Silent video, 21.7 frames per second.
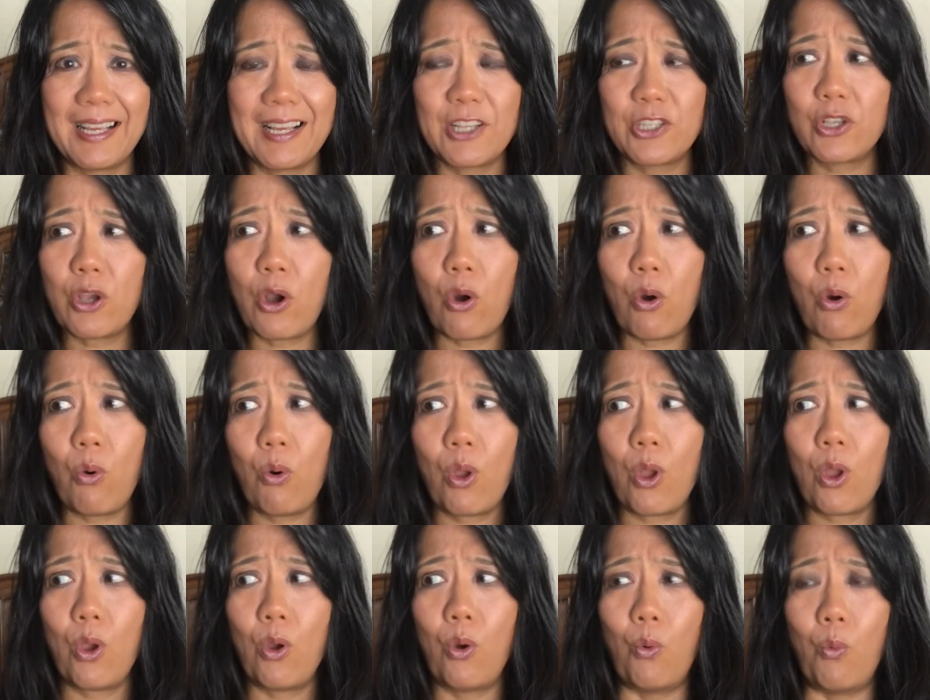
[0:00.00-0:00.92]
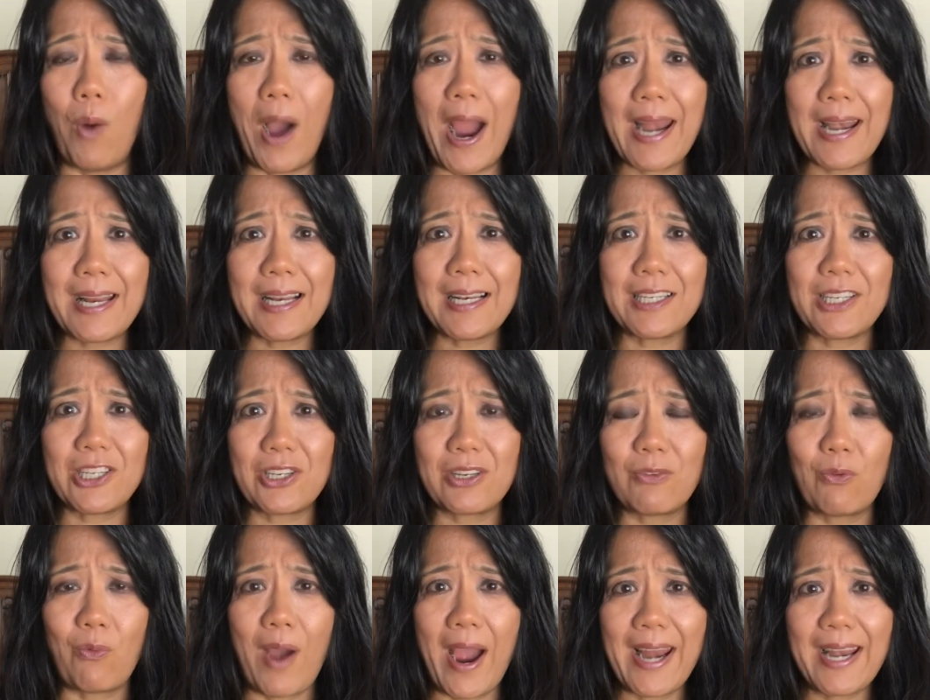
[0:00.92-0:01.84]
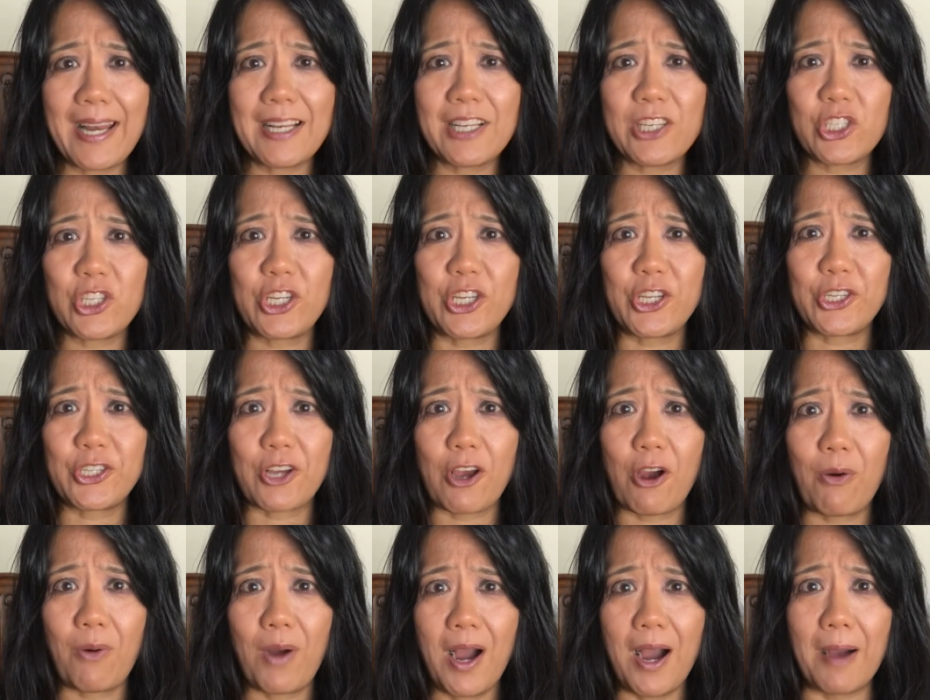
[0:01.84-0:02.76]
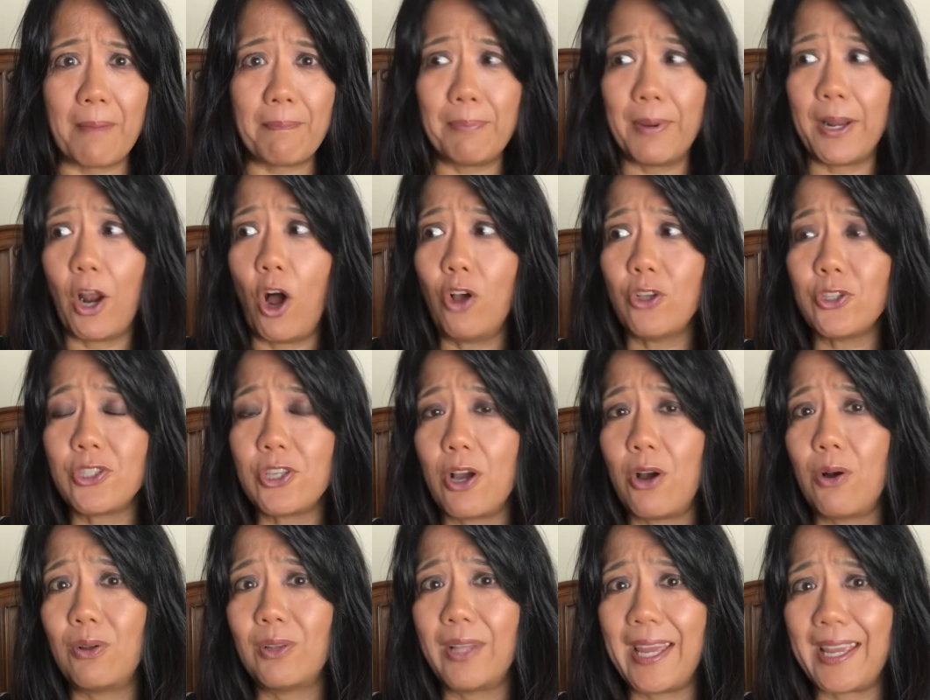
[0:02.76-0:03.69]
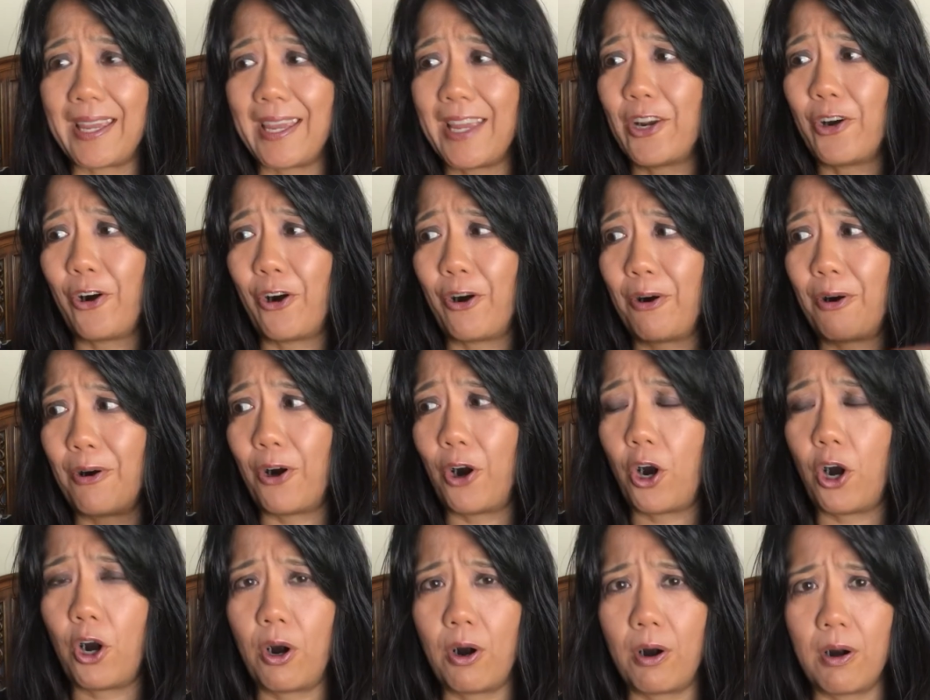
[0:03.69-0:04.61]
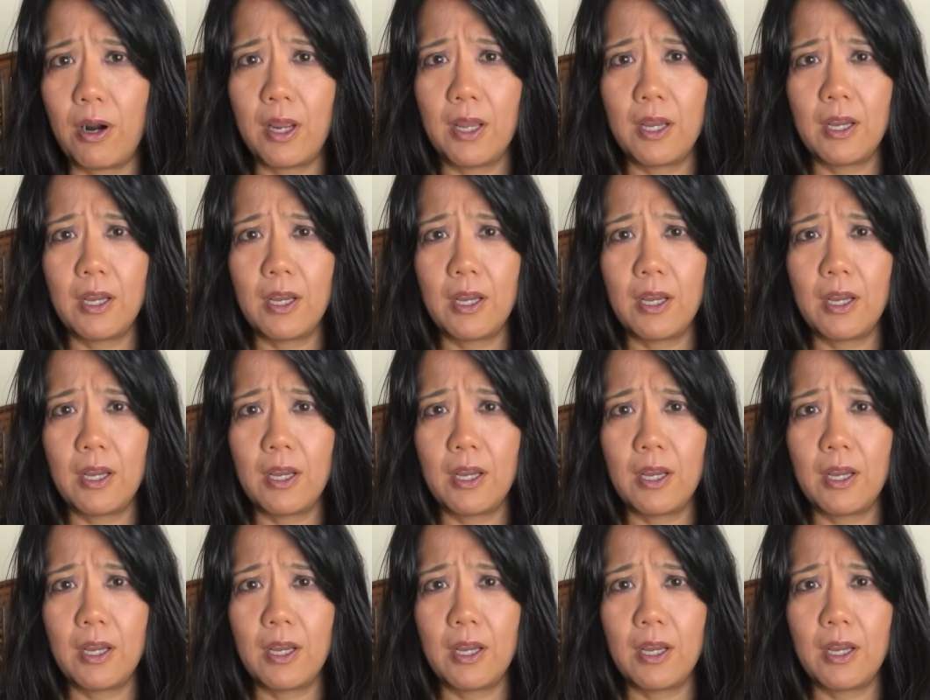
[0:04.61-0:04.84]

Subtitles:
So why didn't she show up? But also, like, in her